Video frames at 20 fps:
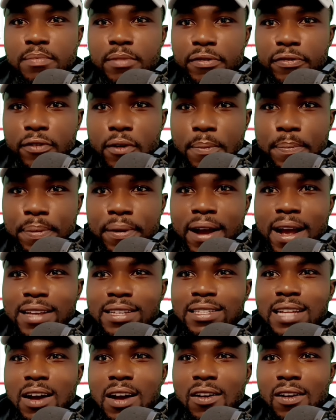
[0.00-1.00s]
before
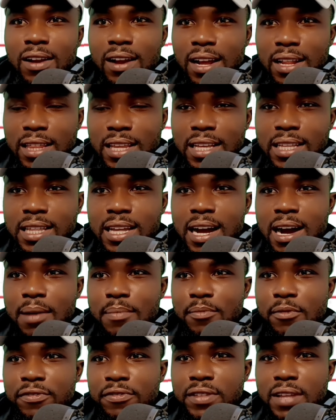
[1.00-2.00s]
price now rallied
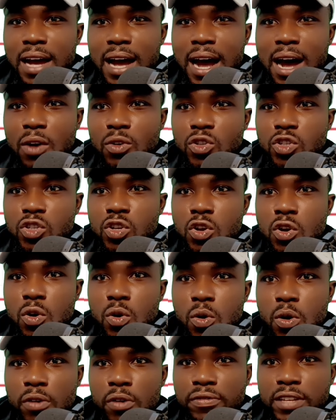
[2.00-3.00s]
and moved out
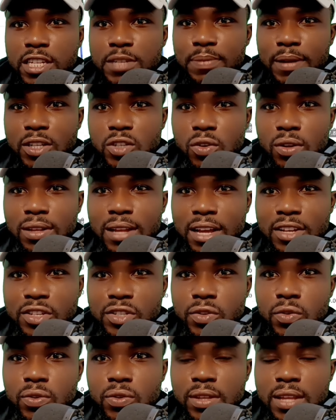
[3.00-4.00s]
of this
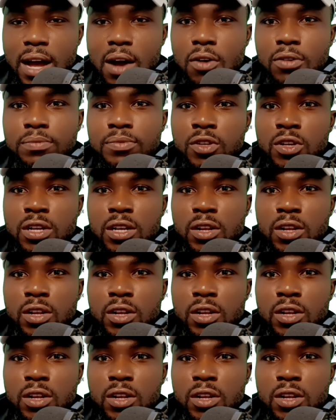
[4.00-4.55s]
particular zone. Now,